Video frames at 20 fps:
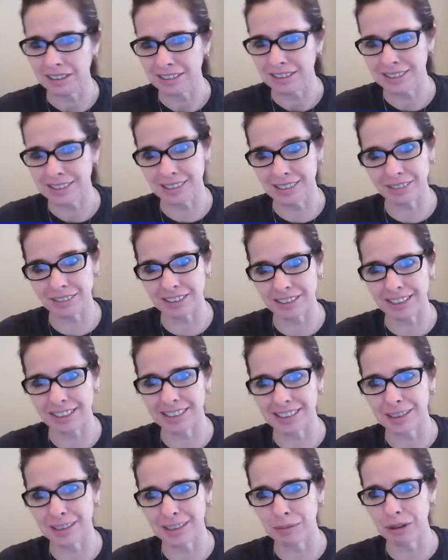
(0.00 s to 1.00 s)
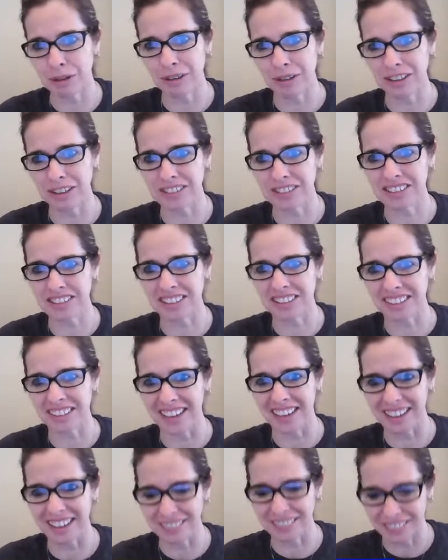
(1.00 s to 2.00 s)
It's not really a demo, it's a
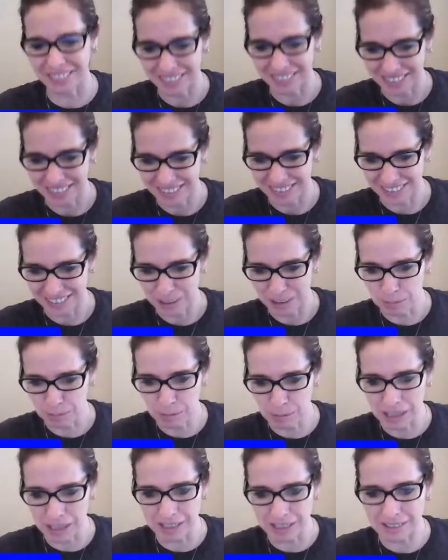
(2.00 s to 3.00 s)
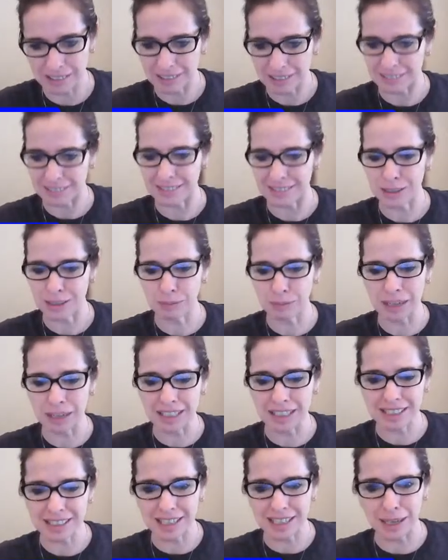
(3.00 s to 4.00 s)
live, bending the
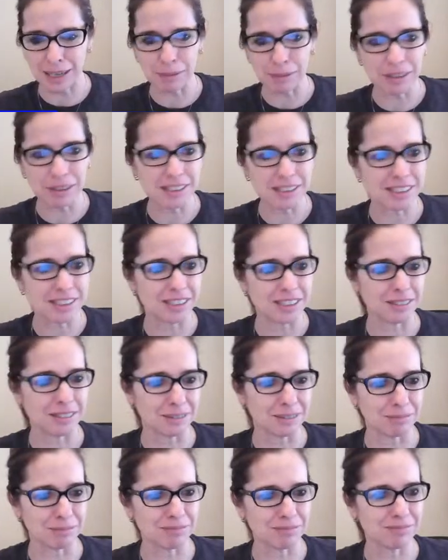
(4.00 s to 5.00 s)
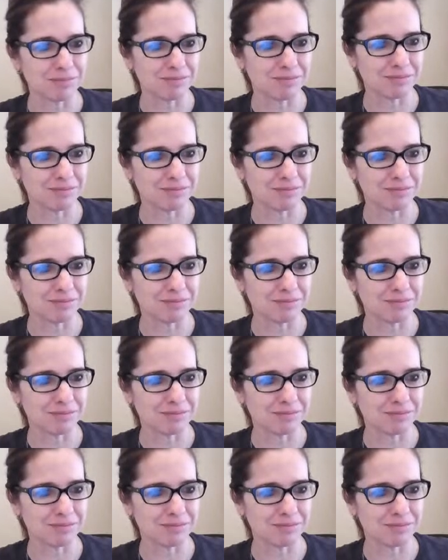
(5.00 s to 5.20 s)
space-time continuum.